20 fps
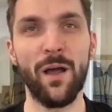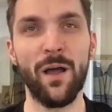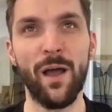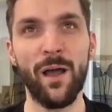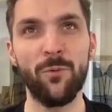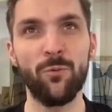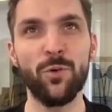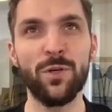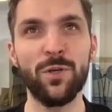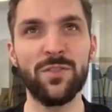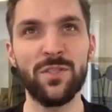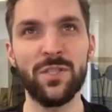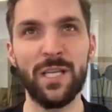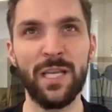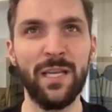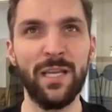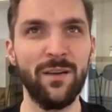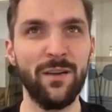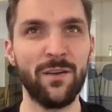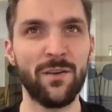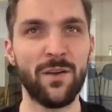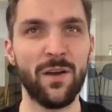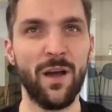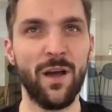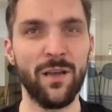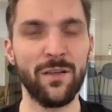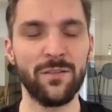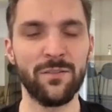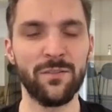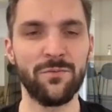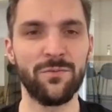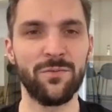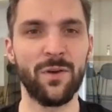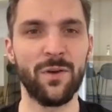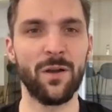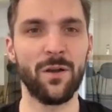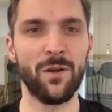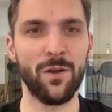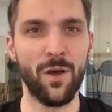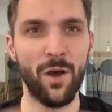was in a kind of a
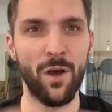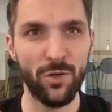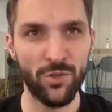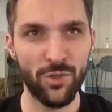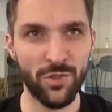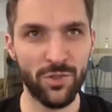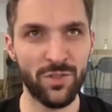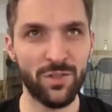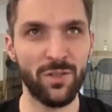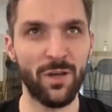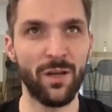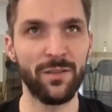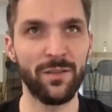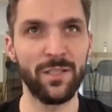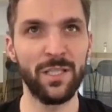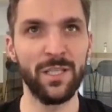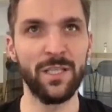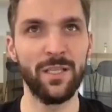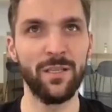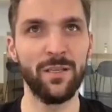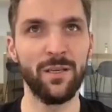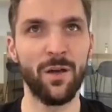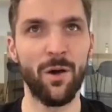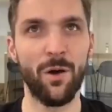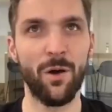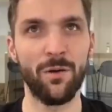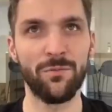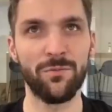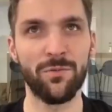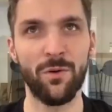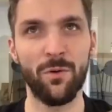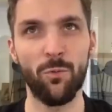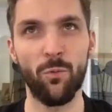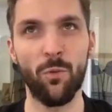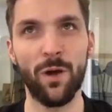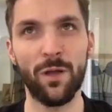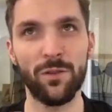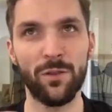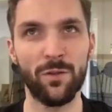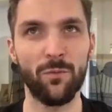larger study of
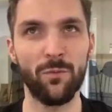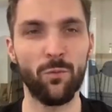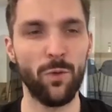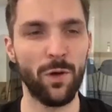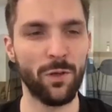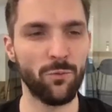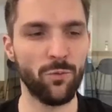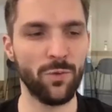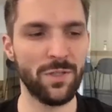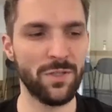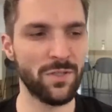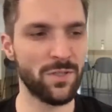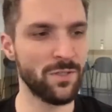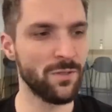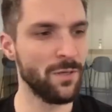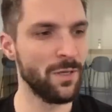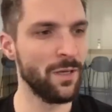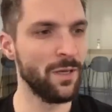what was